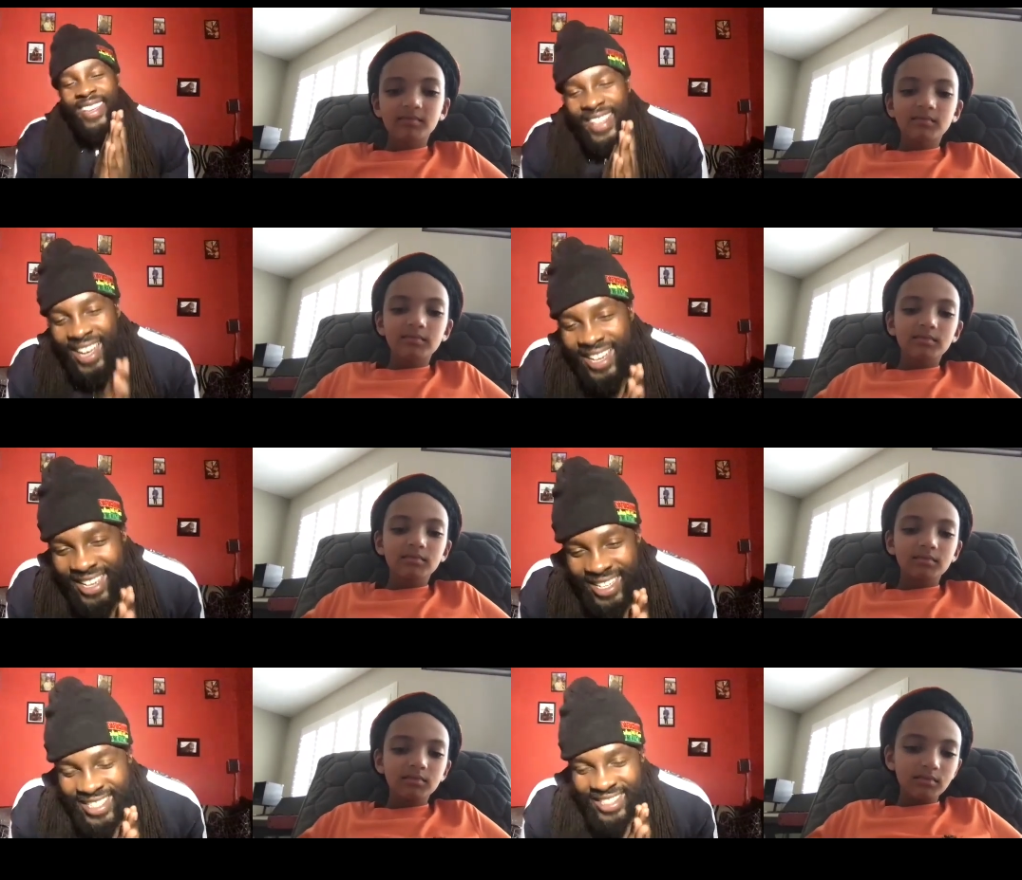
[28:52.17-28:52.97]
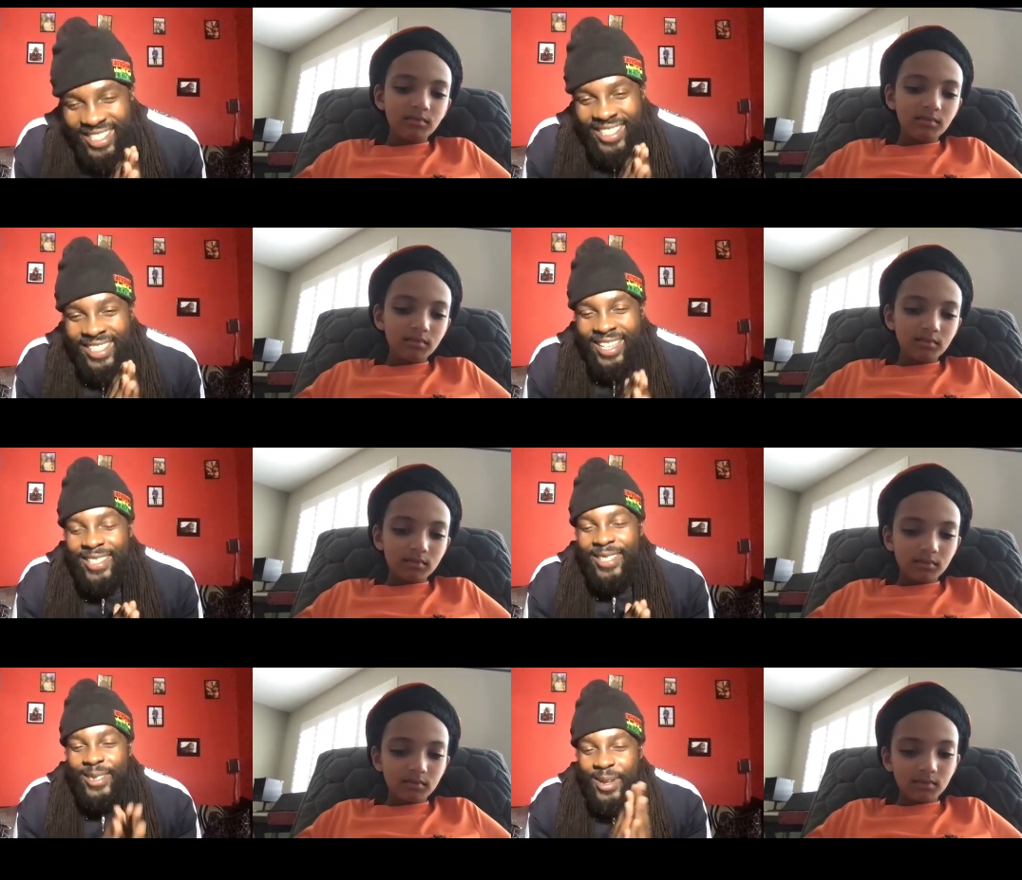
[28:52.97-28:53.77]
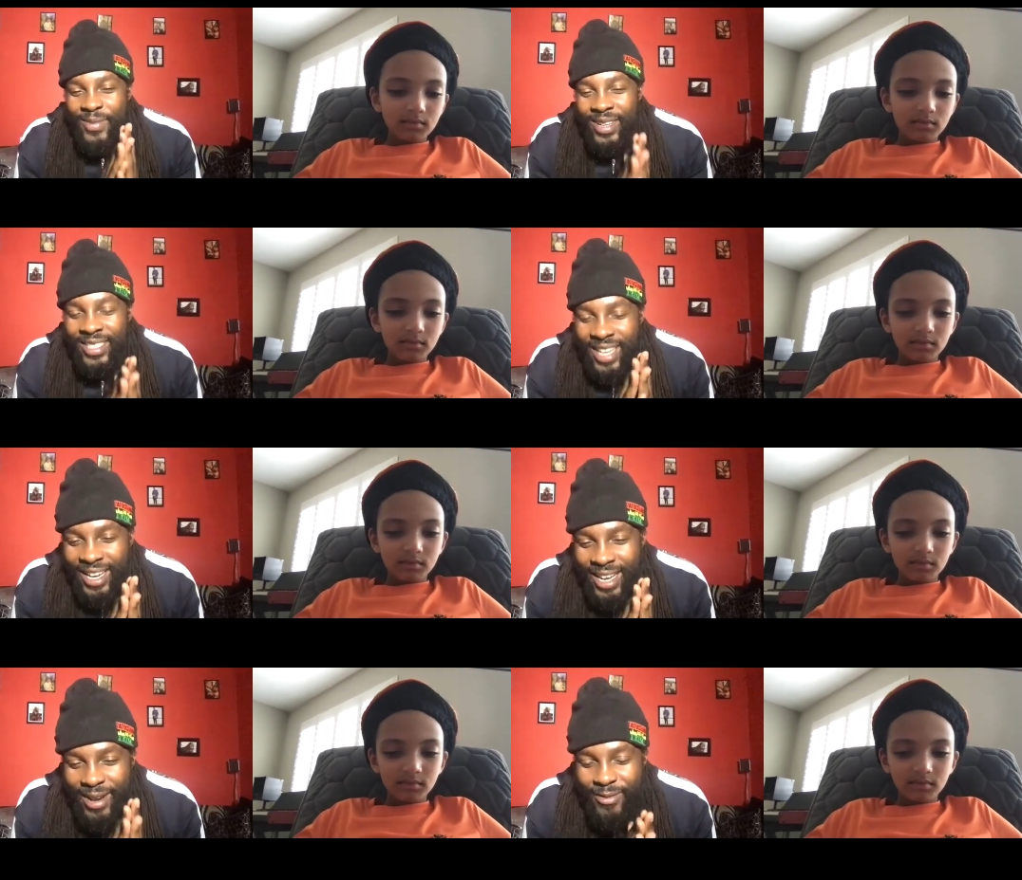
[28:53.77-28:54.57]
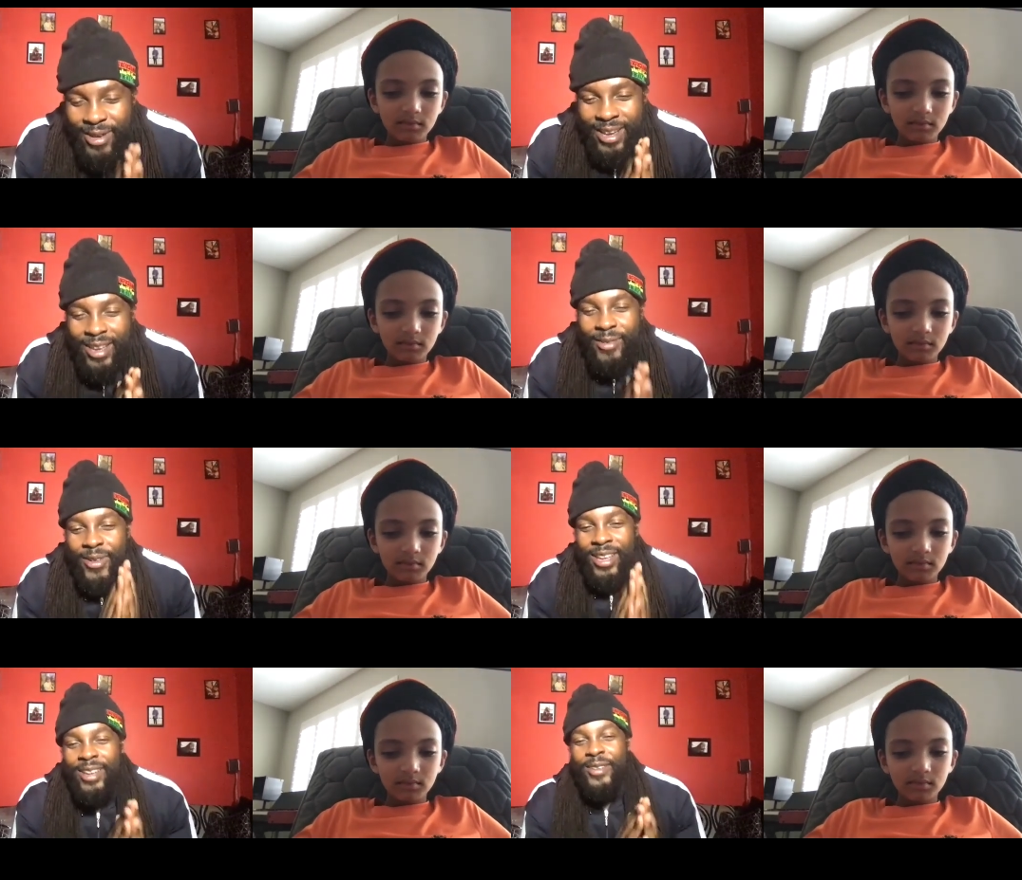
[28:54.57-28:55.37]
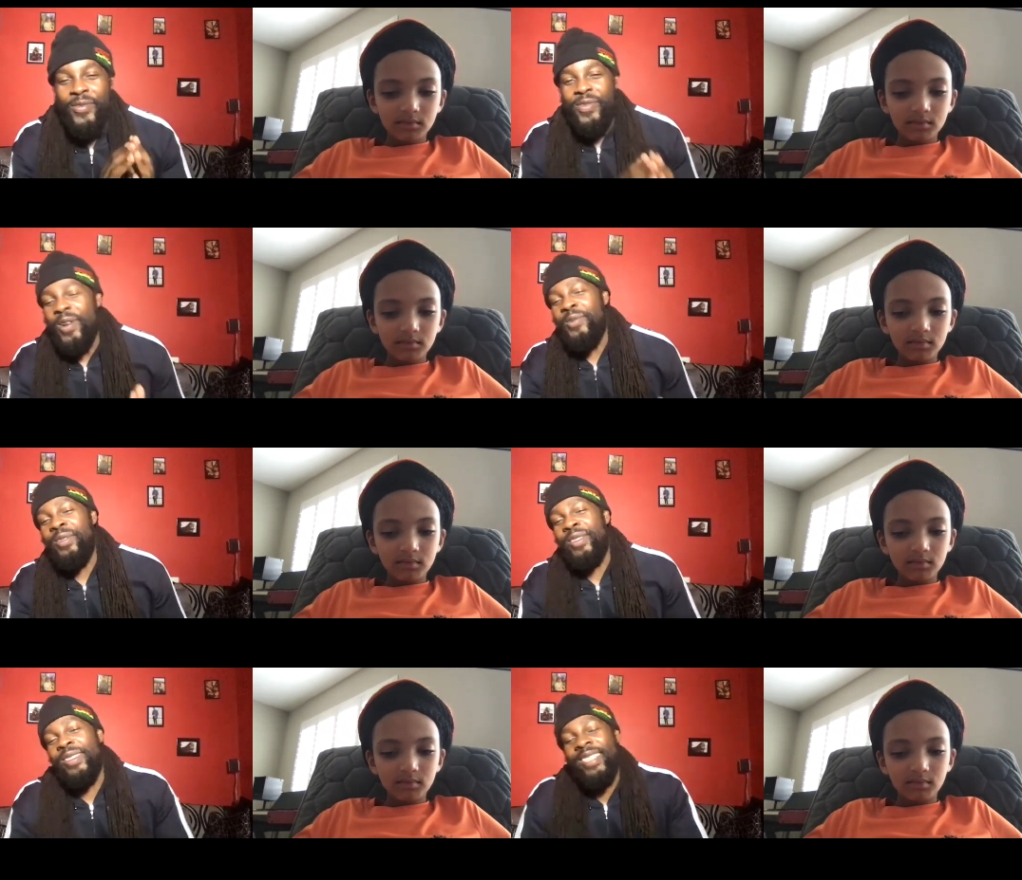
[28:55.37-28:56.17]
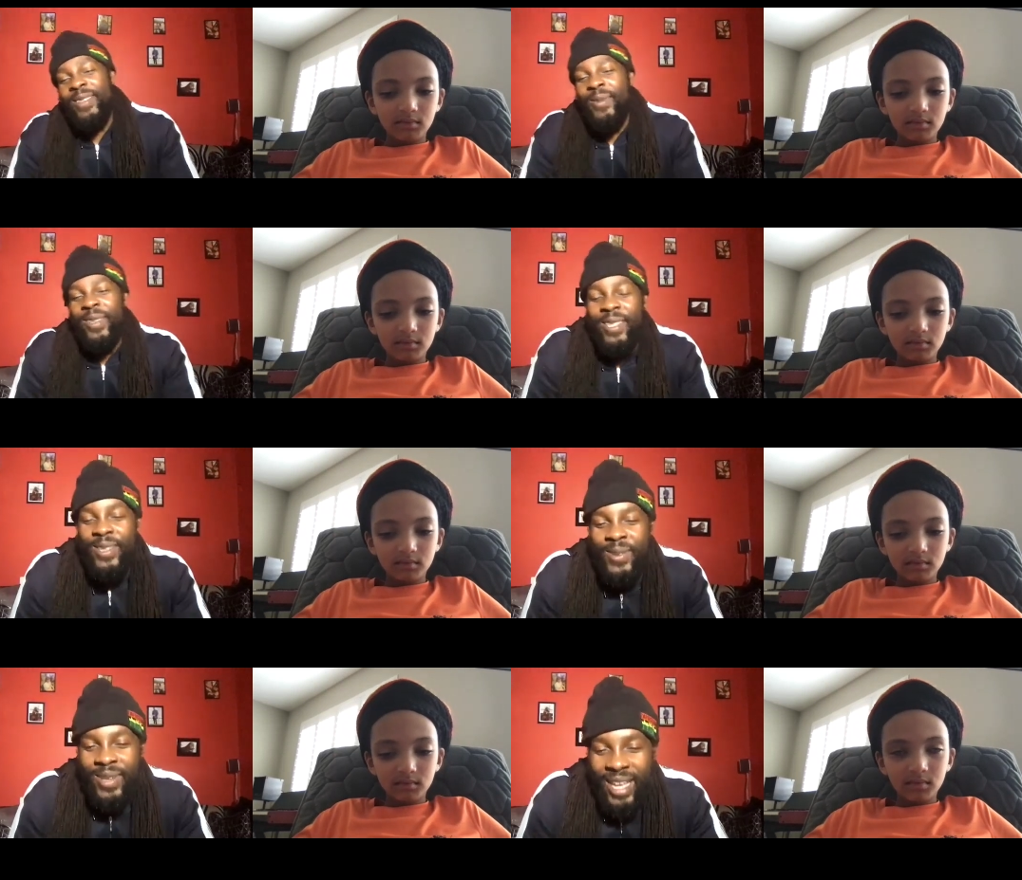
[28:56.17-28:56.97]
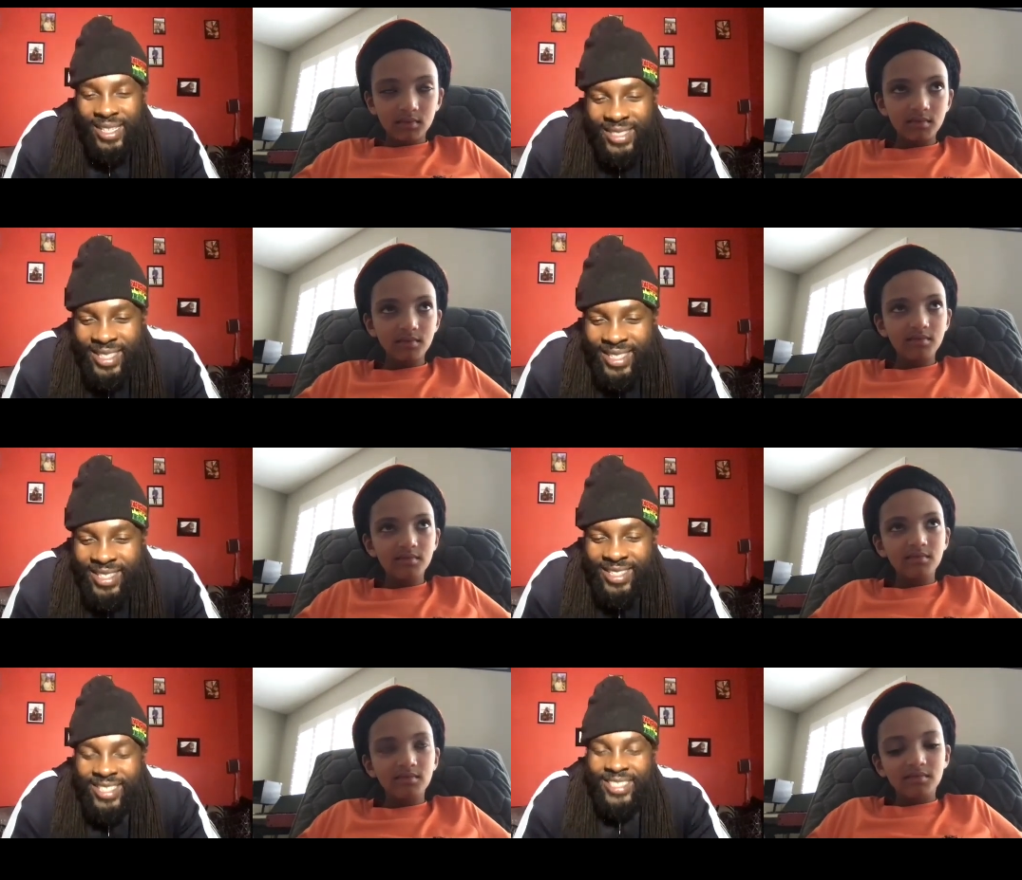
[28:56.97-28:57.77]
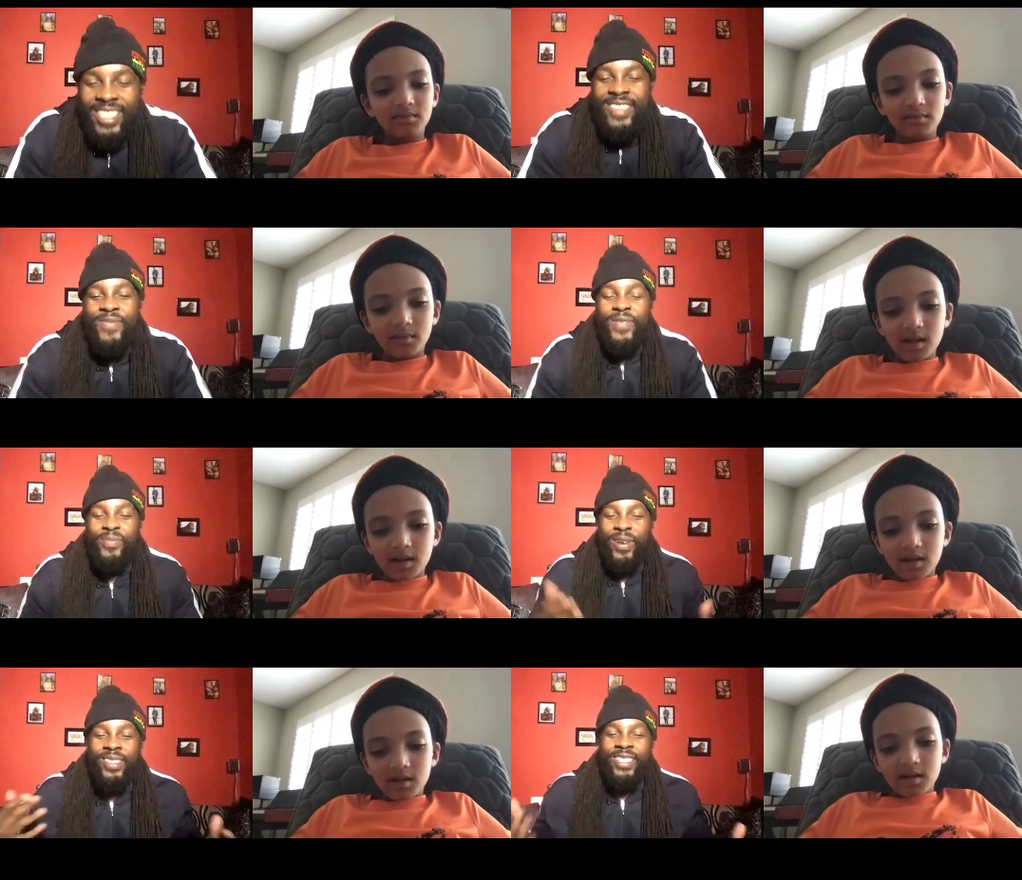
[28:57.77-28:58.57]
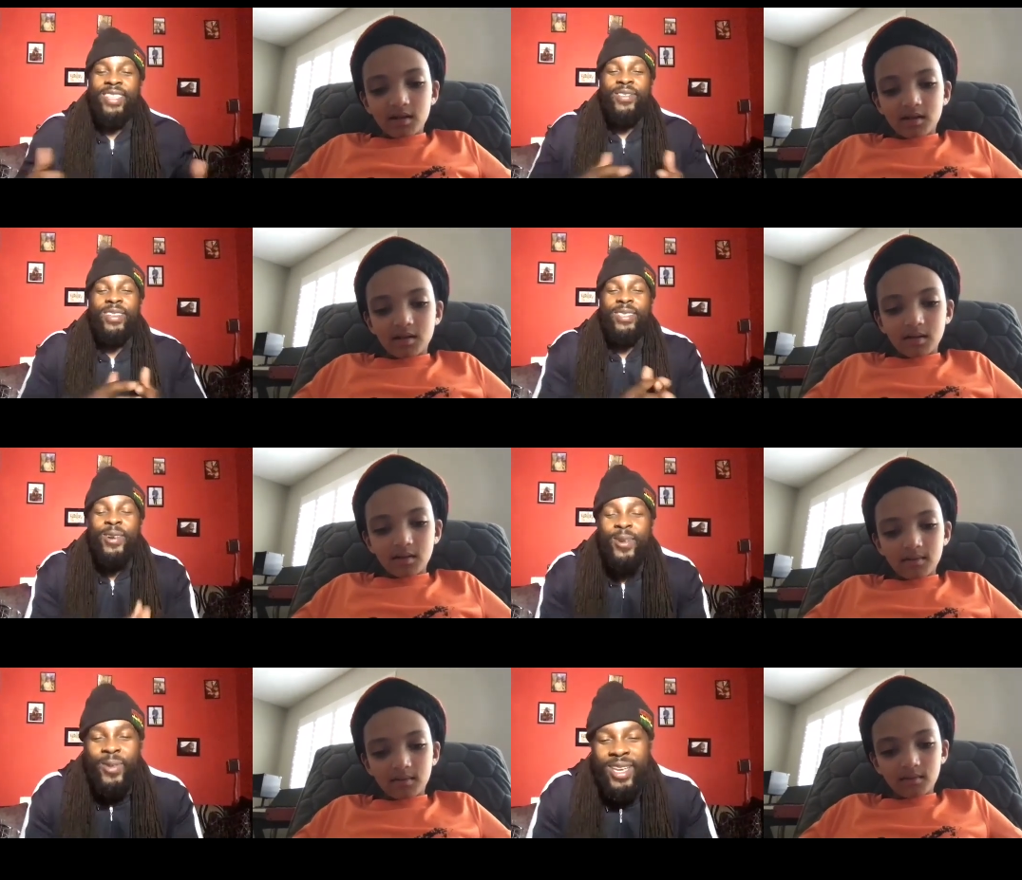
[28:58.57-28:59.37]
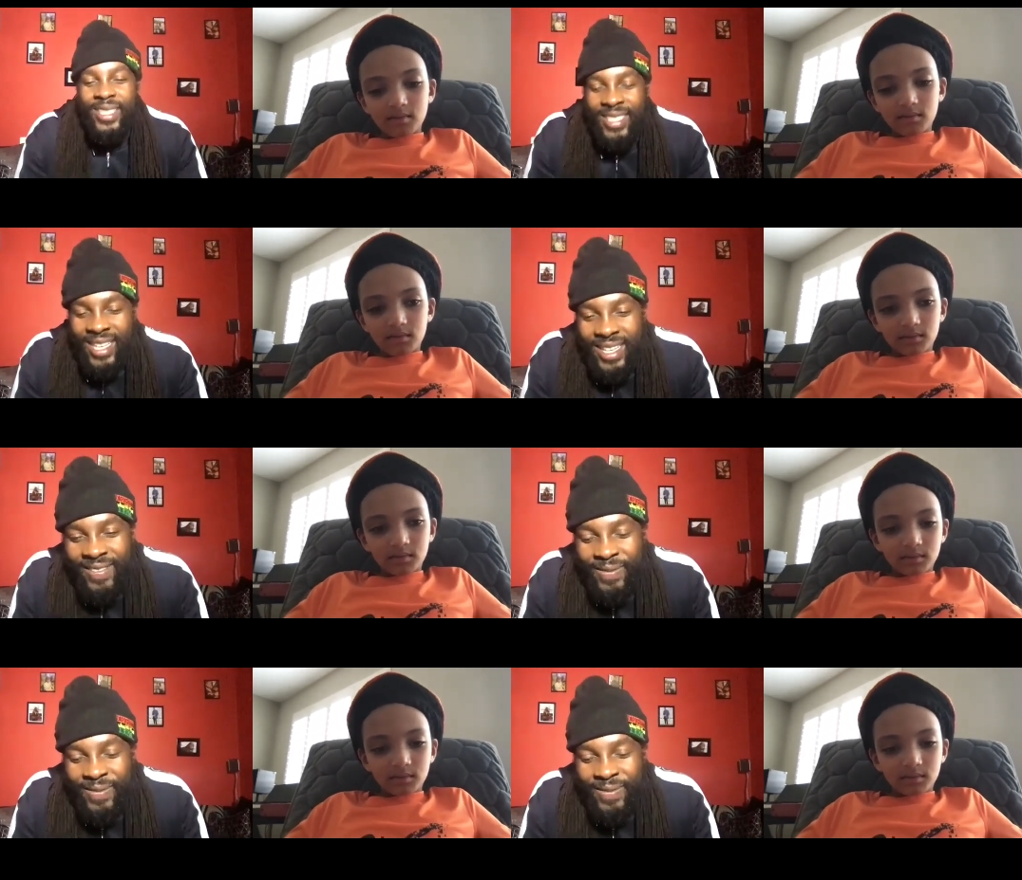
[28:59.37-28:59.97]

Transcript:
Speaker 1: Kailash, thank you so much. And I really, really look forward to see what you do next. Just keep it positive as always. Yeah.